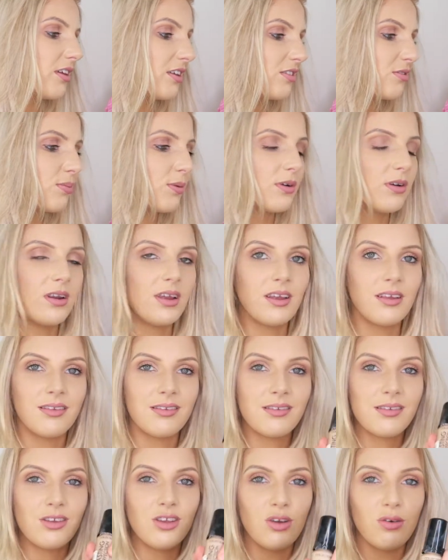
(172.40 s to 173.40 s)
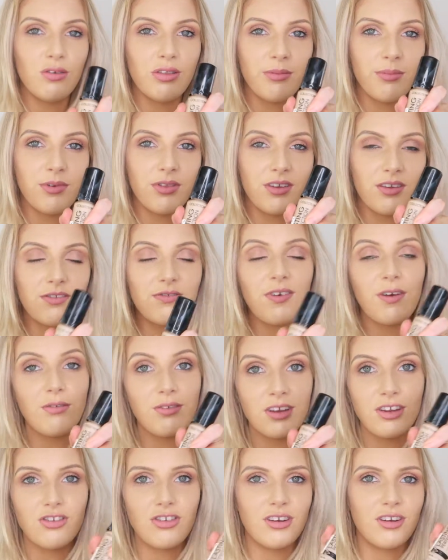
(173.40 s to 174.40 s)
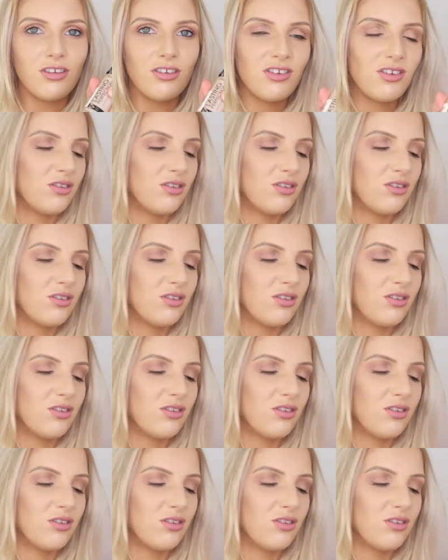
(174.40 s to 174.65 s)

this one is new in this foundation is